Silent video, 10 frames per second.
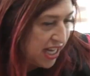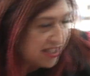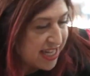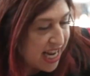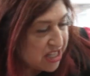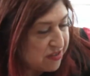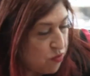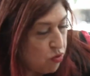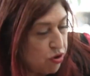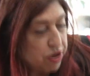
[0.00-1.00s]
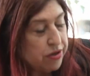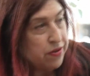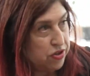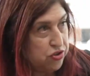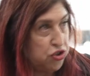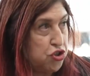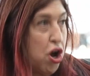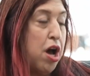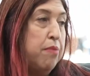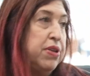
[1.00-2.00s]
It stands for
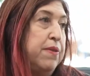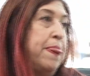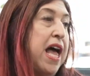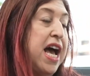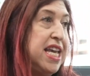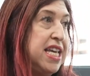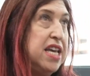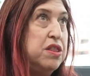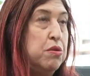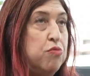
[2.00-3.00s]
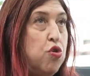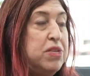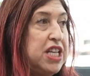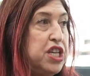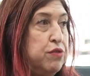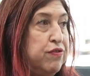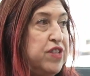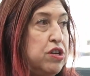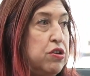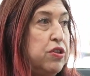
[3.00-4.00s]
stop, i.e., the moment that you
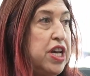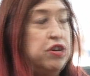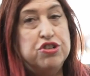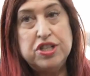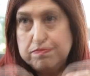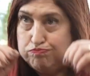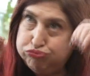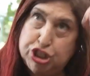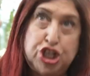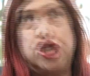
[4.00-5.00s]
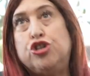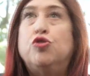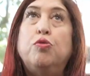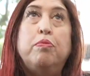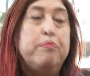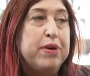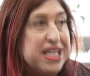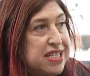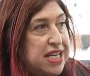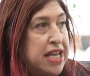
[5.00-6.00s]
feel that you're just
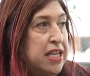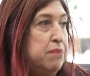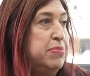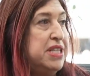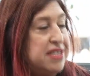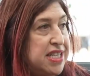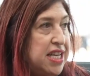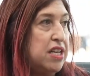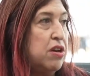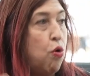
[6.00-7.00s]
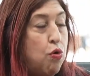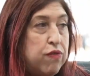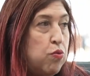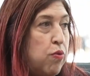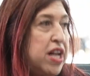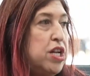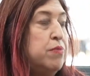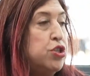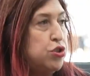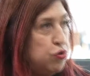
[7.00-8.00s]
buzzing, busy,
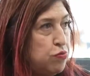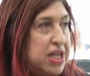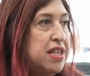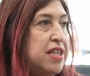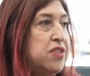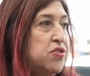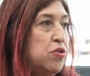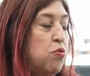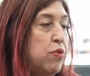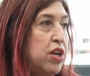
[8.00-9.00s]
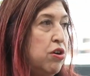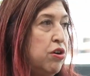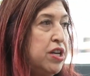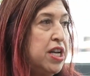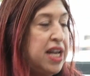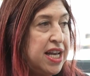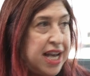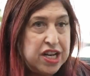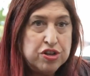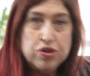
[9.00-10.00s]
overwhelmed, too many things are going on,
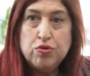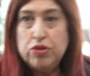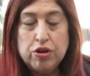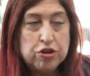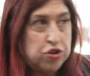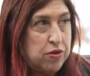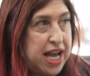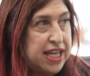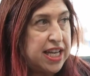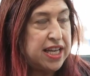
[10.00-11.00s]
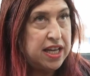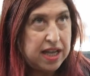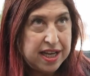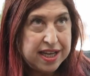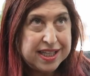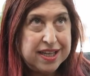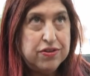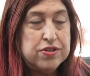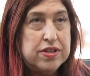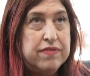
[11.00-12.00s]
and you're no longer tracking,
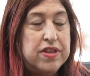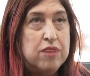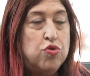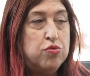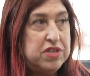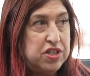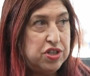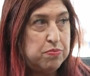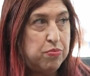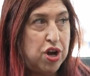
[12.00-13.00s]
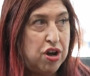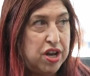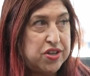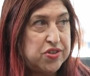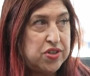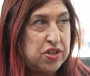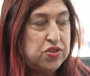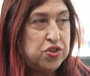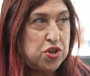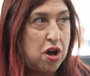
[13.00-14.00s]
give yourself that moment to just pause,
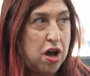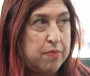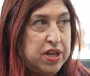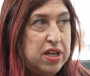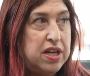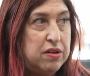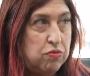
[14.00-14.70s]
stop,